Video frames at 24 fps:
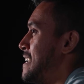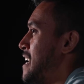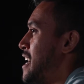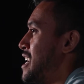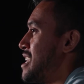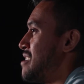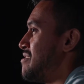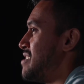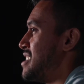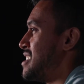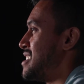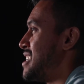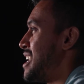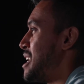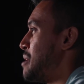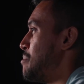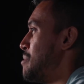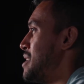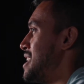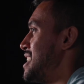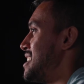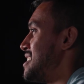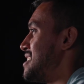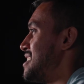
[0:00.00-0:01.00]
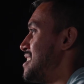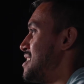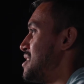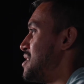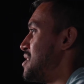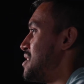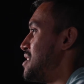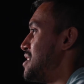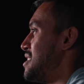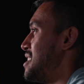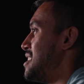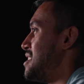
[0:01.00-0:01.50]
not even 10 minutes
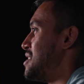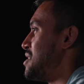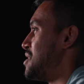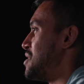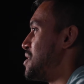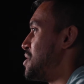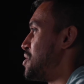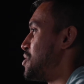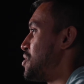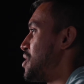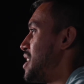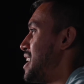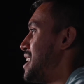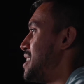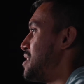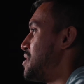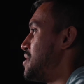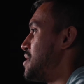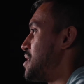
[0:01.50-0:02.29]
into the trial,